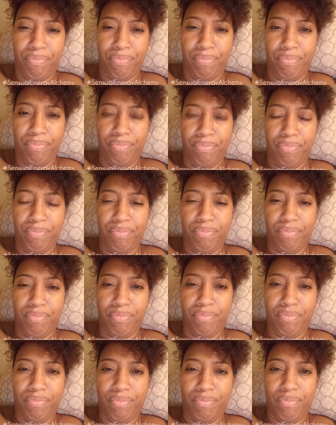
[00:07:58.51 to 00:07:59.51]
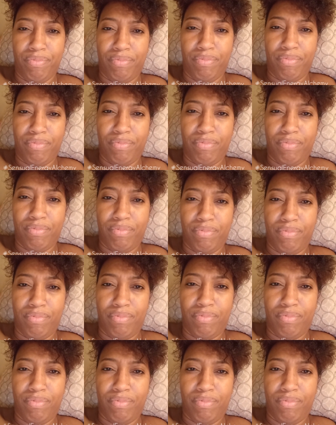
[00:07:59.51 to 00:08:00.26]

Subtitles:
Nothing is said.